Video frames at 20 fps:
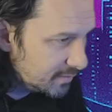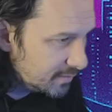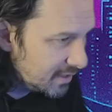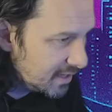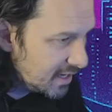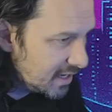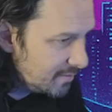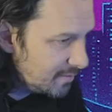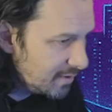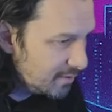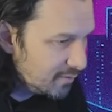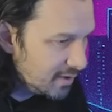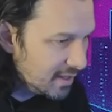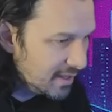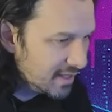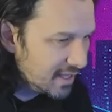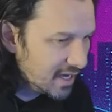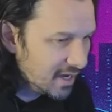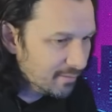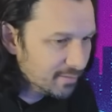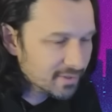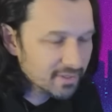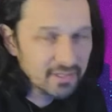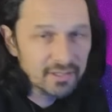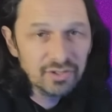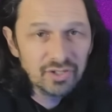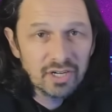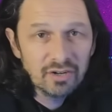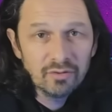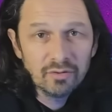game. Rally games
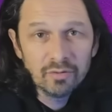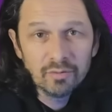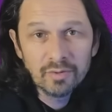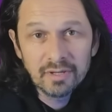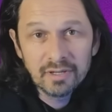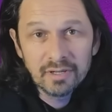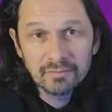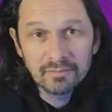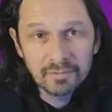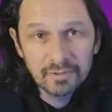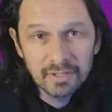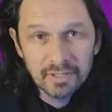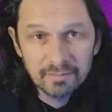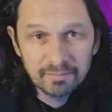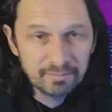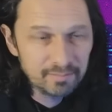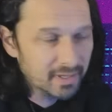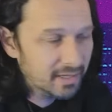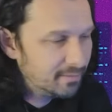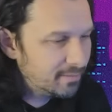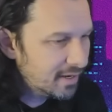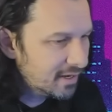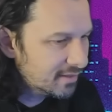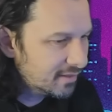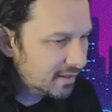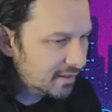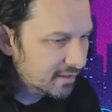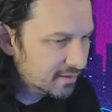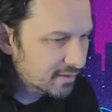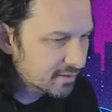in general were really big back
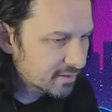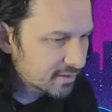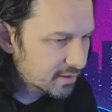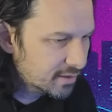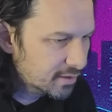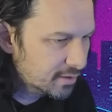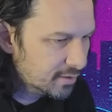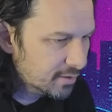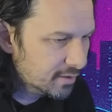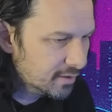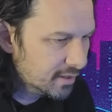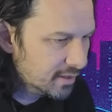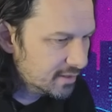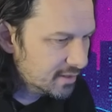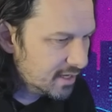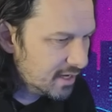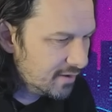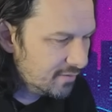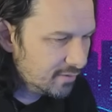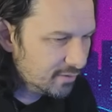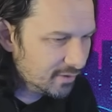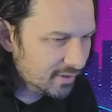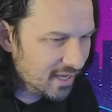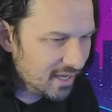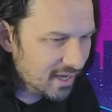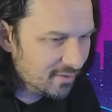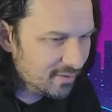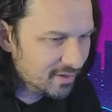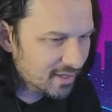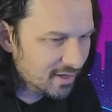then. So let's have a look
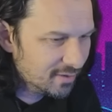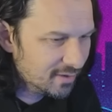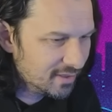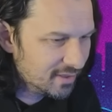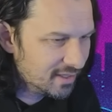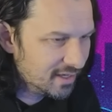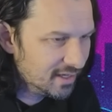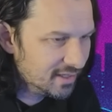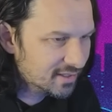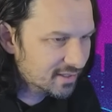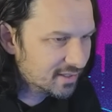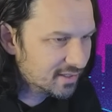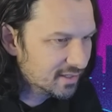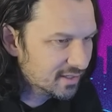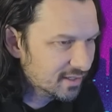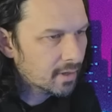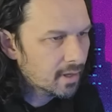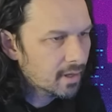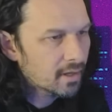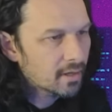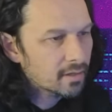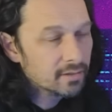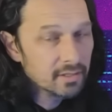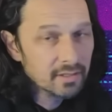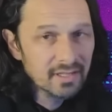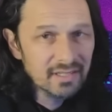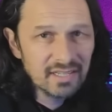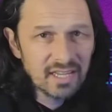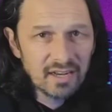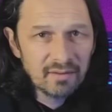how we go with this. So
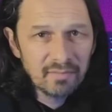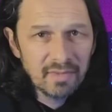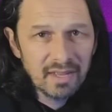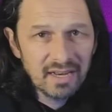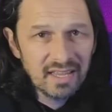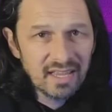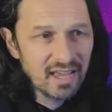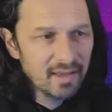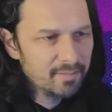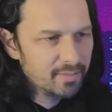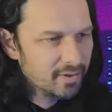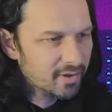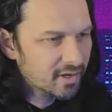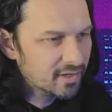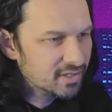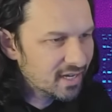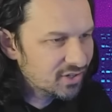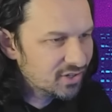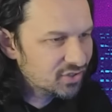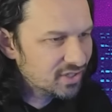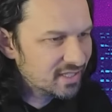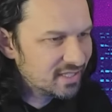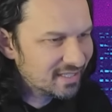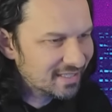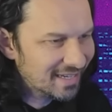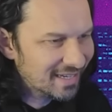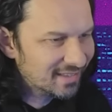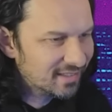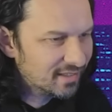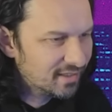this had many APIs. You actually
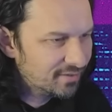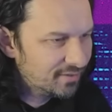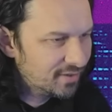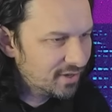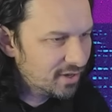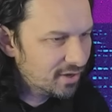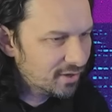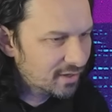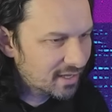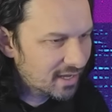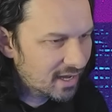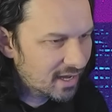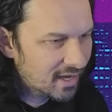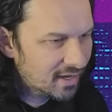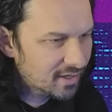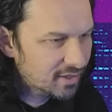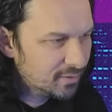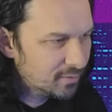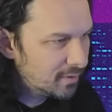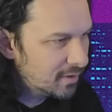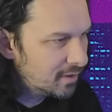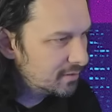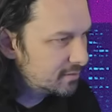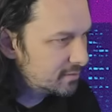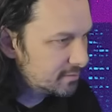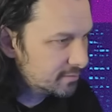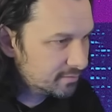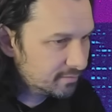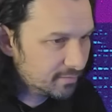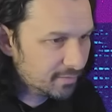select the video card you want
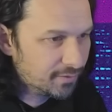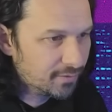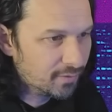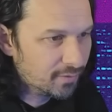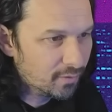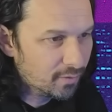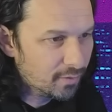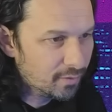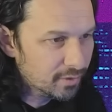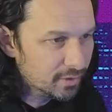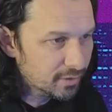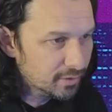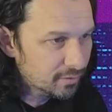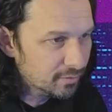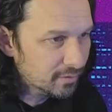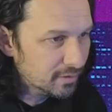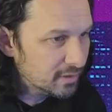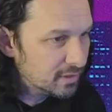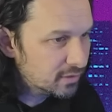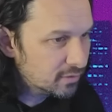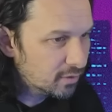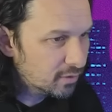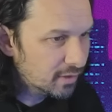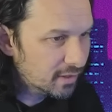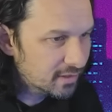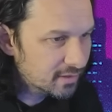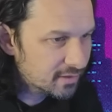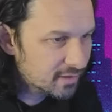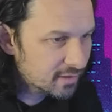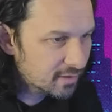before you
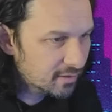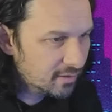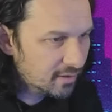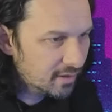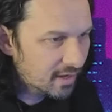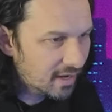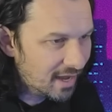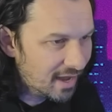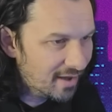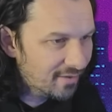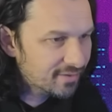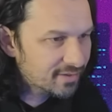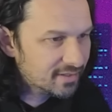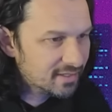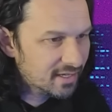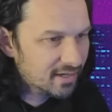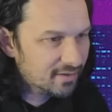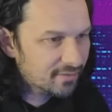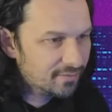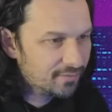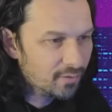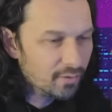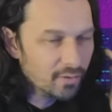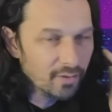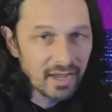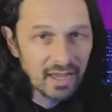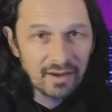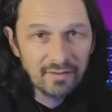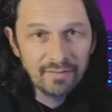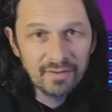install it. So I have set it
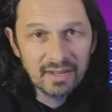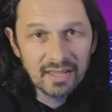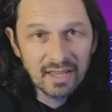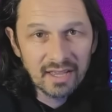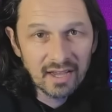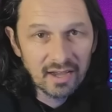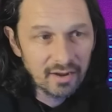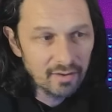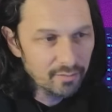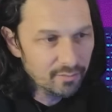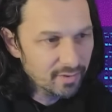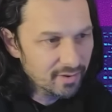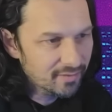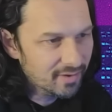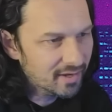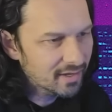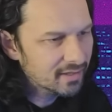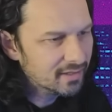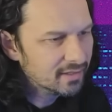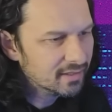for NVIDIA River.